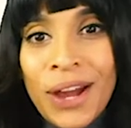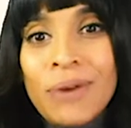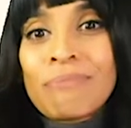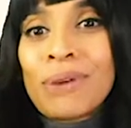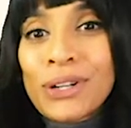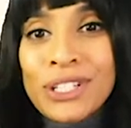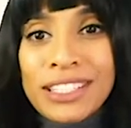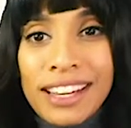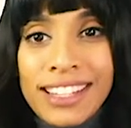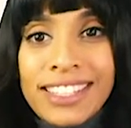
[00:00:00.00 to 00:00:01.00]

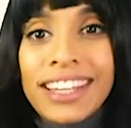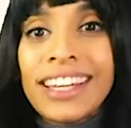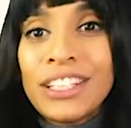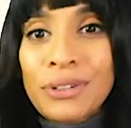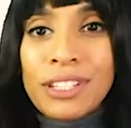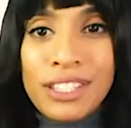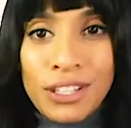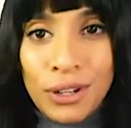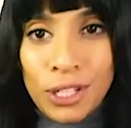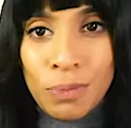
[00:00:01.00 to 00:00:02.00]
Merchandise increases your
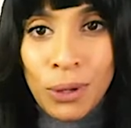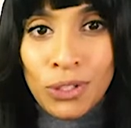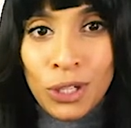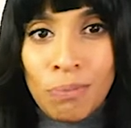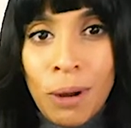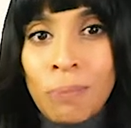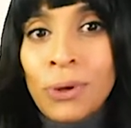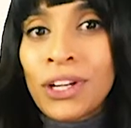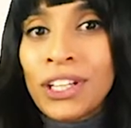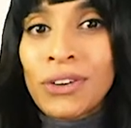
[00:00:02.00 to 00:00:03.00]
exposure by
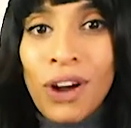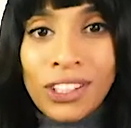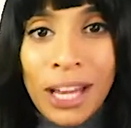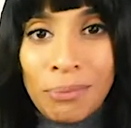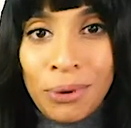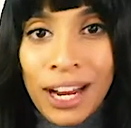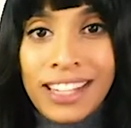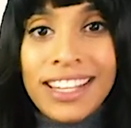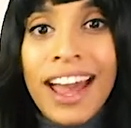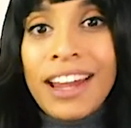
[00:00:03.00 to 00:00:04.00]
putting your online brand
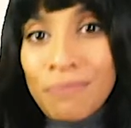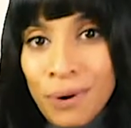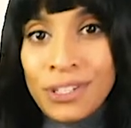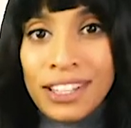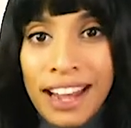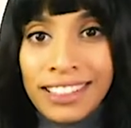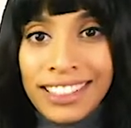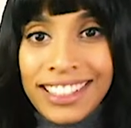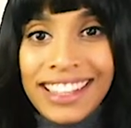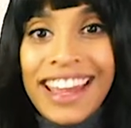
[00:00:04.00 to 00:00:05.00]
and
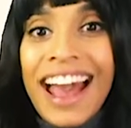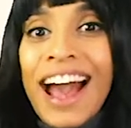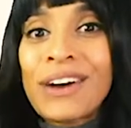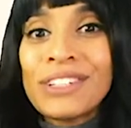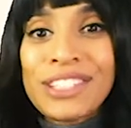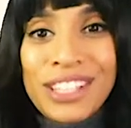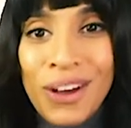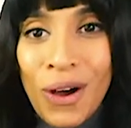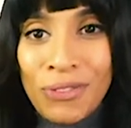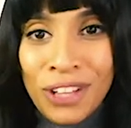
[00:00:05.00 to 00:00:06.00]
personality out into the
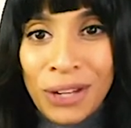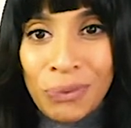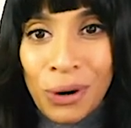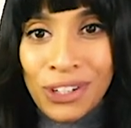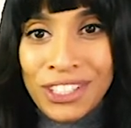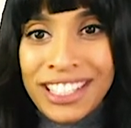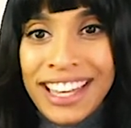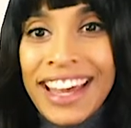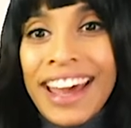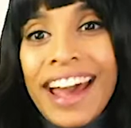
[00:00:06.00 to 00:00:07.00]
offline world
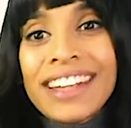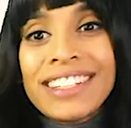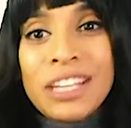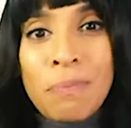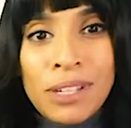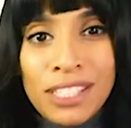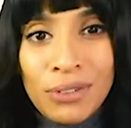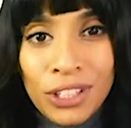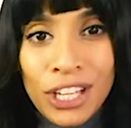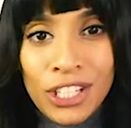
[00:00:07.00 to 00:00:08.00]
and deepens a
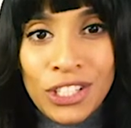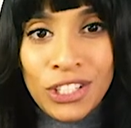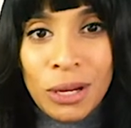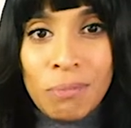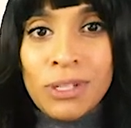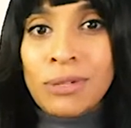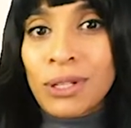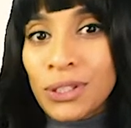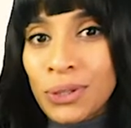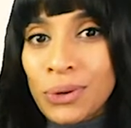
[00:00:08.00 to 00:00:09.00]
relationship
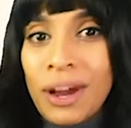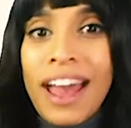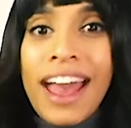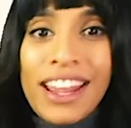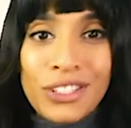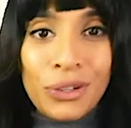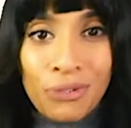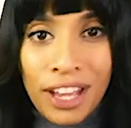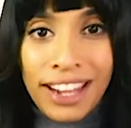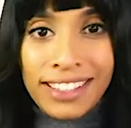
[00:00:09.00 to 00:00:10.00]
between you and your
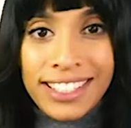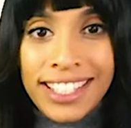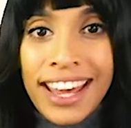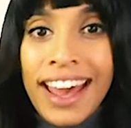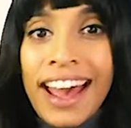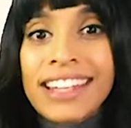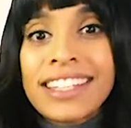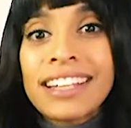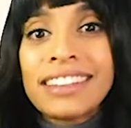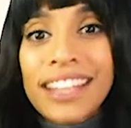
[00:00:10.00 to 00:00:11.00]
fans as
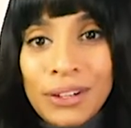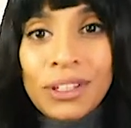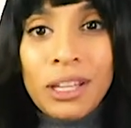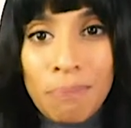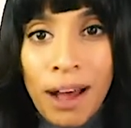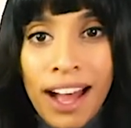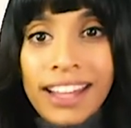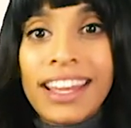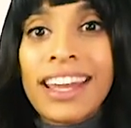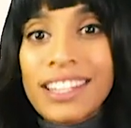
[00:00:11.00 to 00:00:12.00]
they literally buy
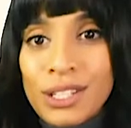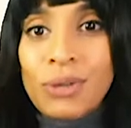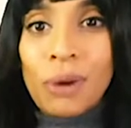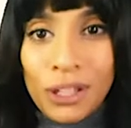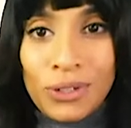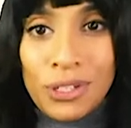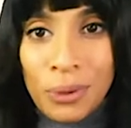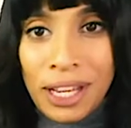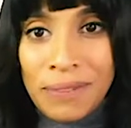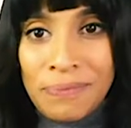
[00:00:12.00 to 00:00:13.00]
into what you're
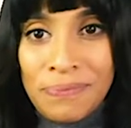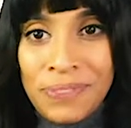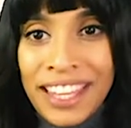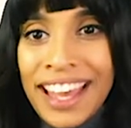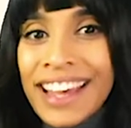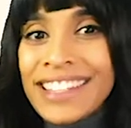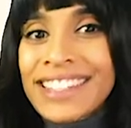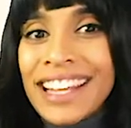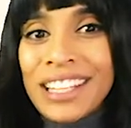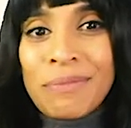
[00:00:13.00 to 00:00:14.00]
doing.
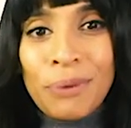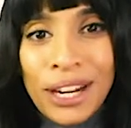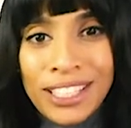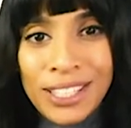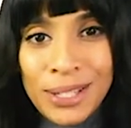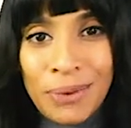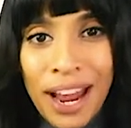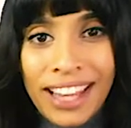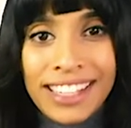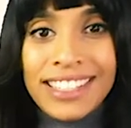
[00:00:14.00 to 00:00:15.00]
Selling branded
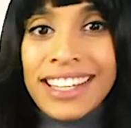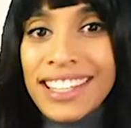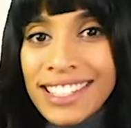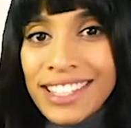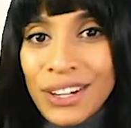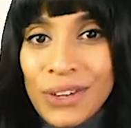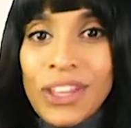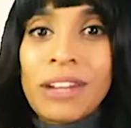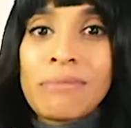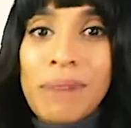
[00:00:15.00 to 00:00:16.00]
swag is easier than
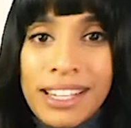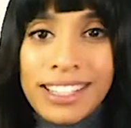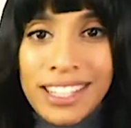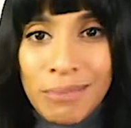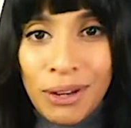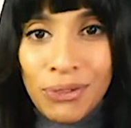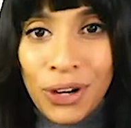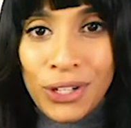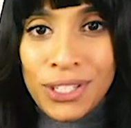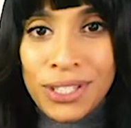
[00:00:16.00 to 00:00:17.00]
it might seem at
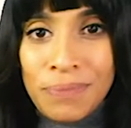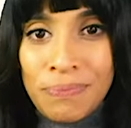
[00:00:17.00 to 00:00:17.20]
first.